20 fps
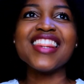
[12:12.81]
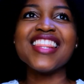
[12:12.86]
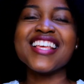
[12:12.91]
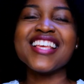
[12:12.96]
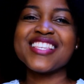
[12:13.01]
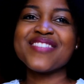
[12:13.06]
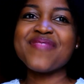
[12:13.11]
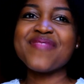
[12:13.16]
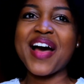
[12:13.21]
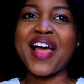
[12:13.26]

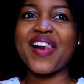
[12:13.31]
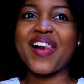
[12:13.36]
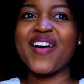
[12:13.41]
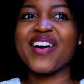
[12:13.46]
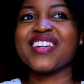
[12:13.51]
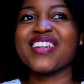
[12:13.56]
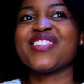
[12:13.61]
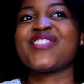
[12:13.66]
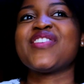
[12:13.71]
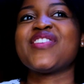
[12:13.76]
it's my
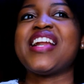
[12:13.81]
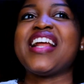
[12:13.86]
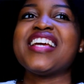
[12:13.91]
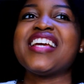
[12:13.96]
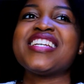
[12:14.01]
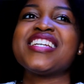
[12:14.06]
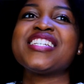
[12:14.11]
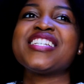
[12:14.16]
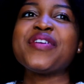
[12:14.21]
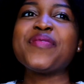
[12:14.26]
longest
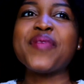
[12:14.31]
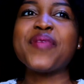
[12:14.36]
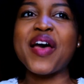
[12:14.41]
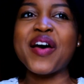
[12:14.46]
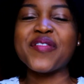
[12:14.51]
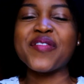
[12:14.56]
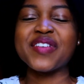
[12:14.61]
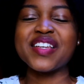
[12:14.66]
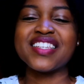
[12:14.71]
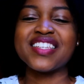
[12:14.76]
relationship
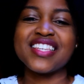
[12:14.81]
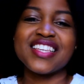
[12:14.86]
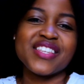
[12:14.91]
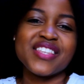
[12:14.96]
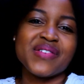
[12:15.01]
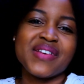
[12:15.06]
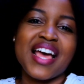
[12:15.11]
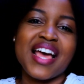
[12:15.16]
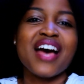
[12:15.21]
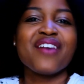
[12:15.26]
ever
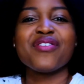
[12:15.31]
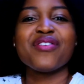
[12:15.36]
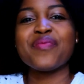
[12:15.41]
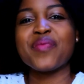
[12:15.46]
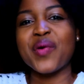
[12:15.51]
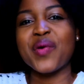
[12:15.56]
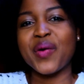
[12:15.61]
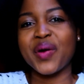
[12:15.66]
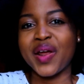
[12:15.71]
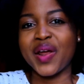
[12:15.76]
since we haven't
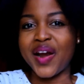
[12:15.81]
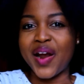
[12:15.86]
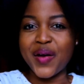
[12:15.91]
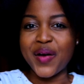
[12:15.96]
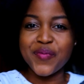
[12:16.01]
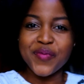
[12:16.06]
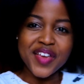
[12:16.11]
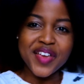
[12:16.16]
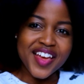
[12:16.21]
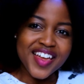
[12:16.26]
broken
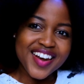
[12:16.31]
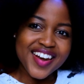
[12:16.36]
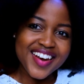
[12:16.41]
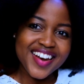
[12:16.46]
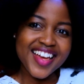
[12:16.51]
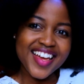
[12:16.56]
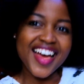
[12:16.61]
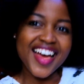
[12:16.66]
up yet.